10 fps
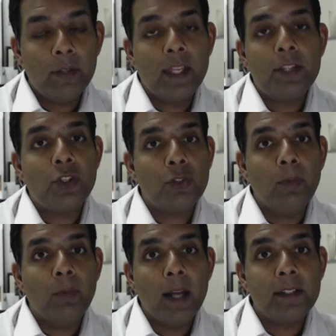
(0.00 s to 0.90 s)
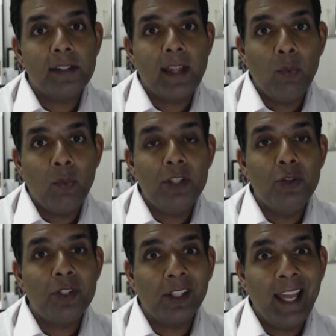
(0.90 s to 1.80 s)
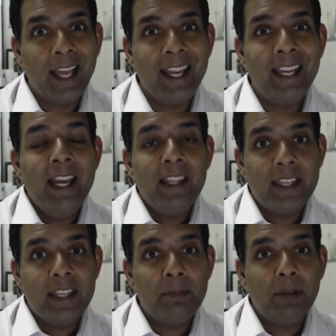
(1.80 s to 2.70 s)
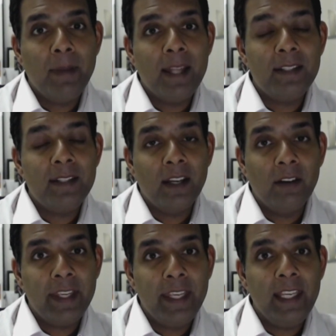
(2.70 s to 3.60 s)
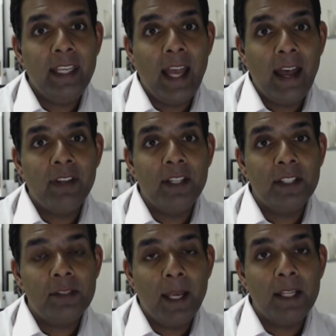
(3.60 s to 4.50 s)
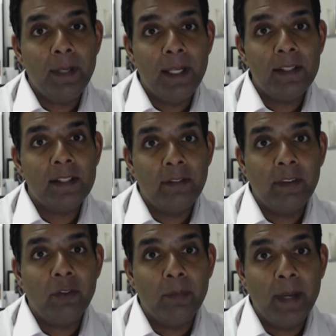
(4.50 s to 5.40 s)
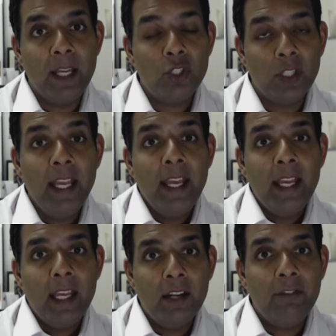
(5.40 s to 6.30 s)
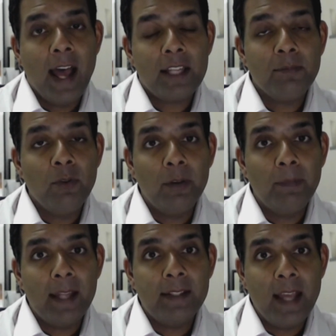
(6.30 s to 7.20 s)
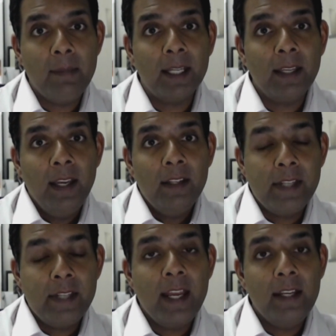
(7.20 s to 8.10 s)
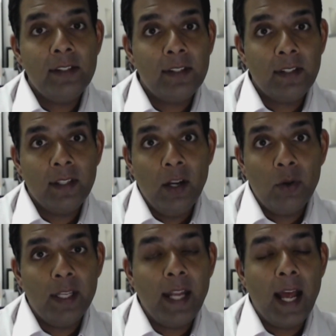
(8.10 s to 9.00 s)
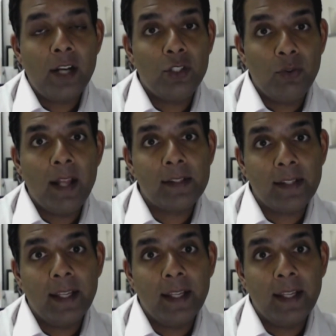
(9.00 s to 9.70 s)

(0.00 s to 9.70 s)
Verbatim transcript: This just reminds us that when you delay the implementing of key evidence based pieces of information in a fast moving pandemic, days you know, can actually translate